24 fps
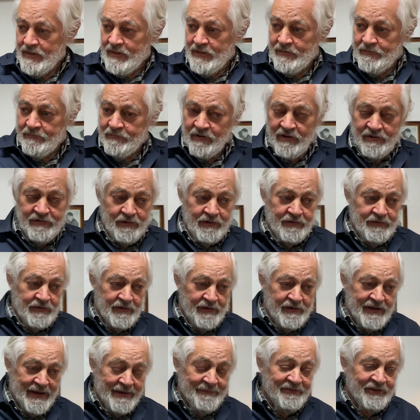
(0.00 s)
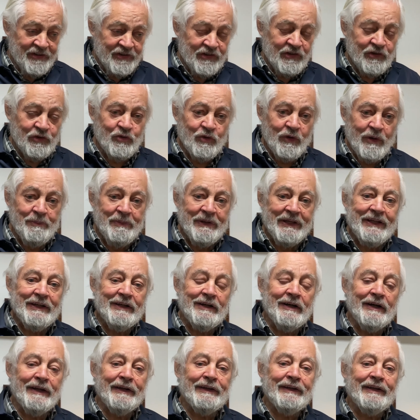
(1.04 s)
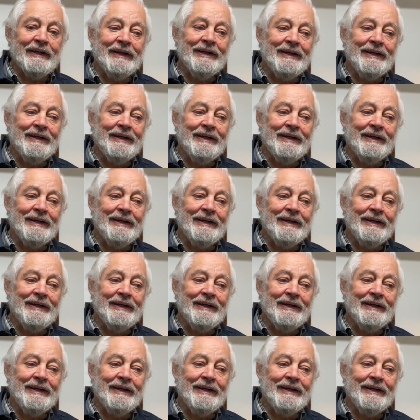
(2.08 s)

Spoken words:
The emphasis will be on